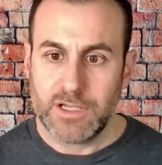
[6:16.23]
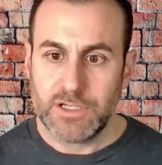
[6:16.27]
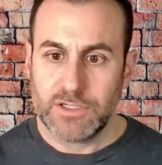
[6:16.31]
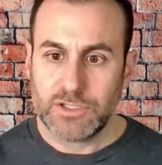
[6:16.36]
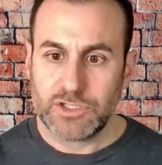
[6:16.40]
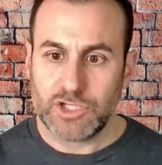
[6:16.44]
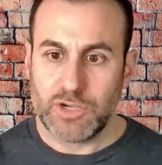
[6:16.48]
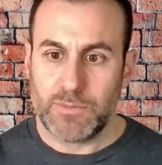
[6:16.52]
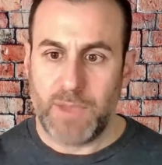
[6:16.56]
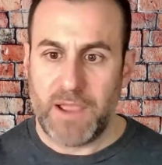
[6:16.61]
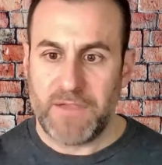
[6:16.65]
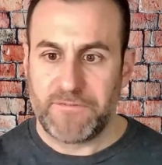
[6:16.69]

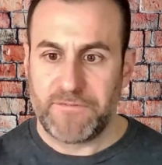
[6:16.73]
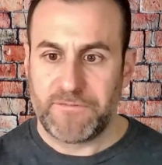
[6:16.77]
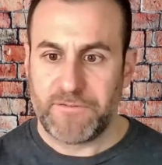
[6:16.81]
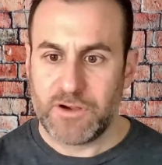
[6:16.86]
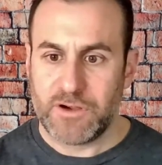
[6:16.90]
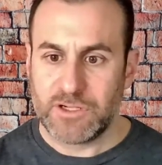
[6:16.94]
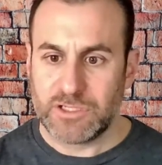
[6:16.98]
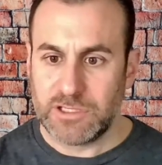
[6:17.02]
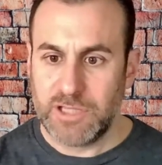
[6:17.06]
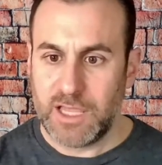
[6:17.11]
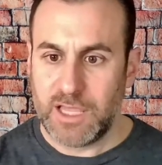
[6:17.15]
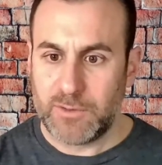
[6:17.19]
So my
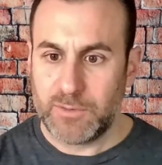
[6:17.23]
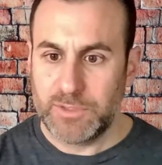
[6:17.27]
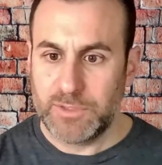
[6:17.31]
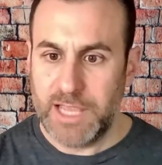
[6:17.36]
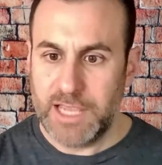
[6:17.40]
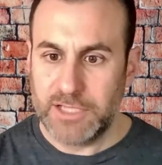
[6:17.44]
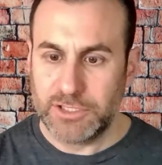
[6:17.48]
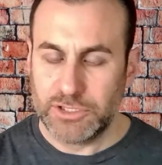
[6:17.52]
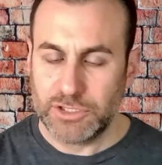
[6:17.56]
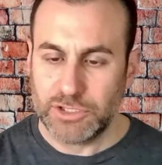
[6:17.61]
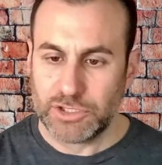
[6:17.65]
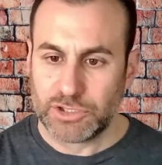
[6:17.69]
first
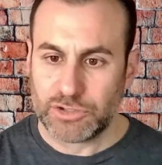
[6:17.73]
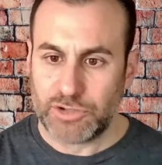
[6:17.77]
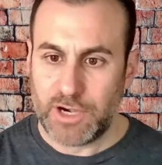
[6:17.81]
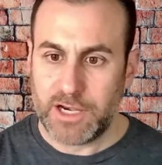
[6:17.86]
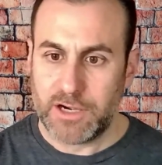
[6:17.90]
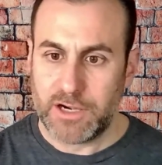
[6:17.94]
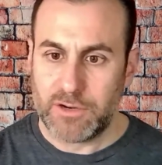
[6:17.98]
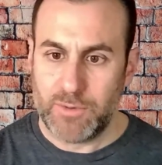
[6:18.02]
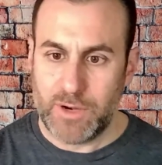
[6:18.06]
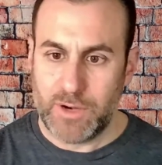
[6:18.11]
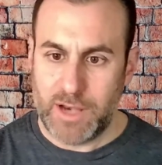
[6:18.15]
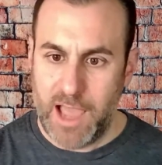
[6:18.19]
liquidation
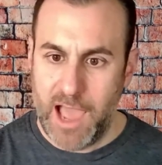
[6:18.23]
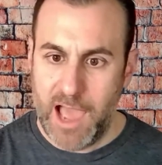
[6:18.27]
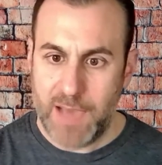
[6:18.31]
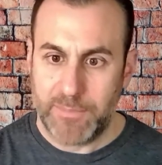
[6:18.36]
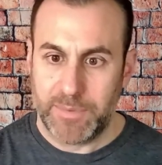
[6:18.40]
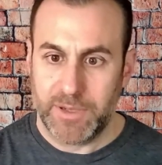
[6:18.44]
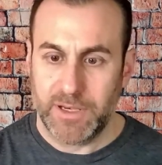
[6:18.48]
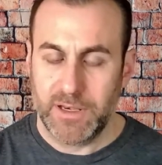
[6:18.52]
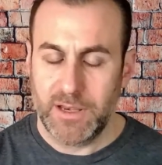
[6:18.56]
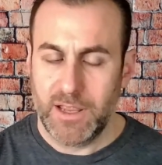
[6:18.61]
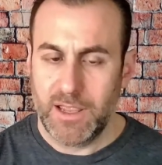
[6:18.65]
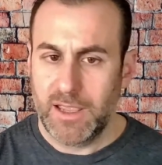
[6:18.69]
trigger would
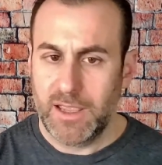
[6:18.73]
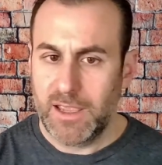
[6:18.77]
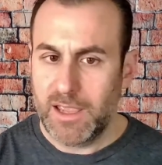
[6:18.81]
happen